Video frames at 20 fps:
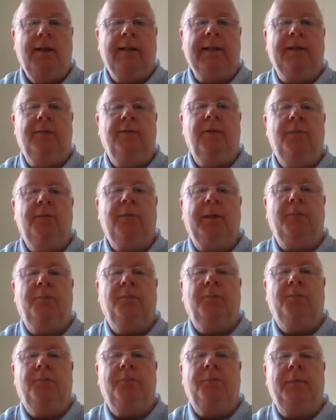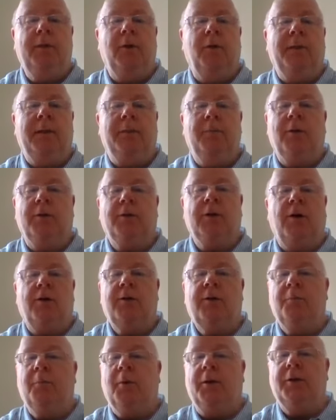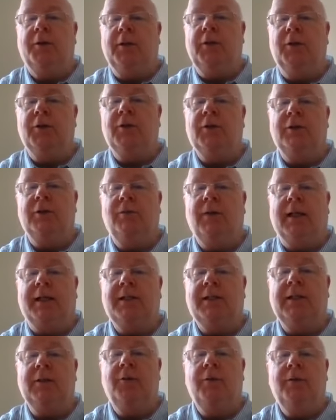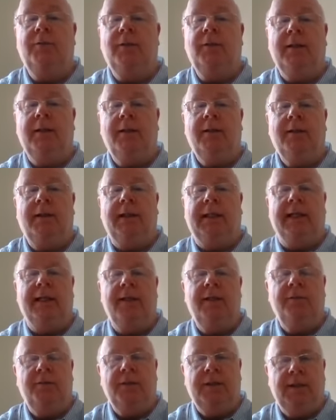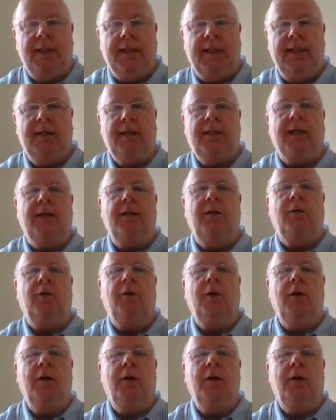Even people talk about the use of Lexio Divina at the end of a day, kind of